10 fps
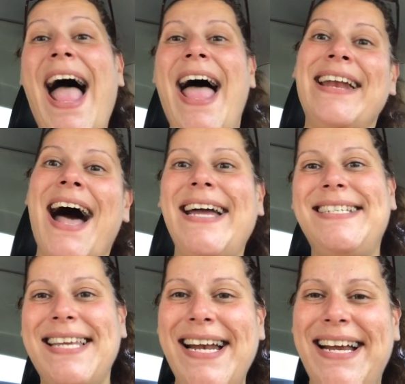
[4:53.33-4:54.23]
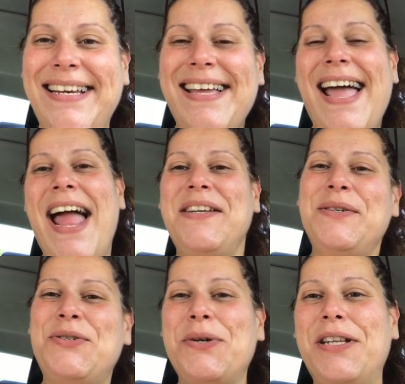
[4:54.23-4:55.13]
and I did it and
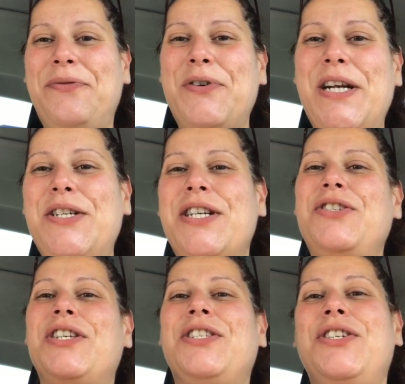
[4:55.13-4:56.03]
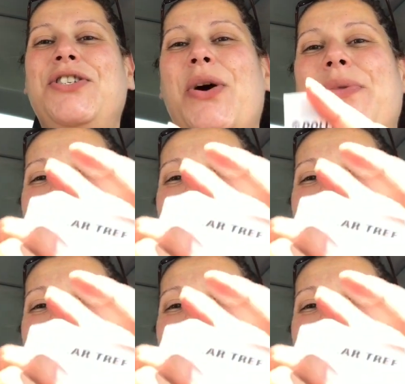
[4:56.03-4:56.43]
you saw the footage. And just to show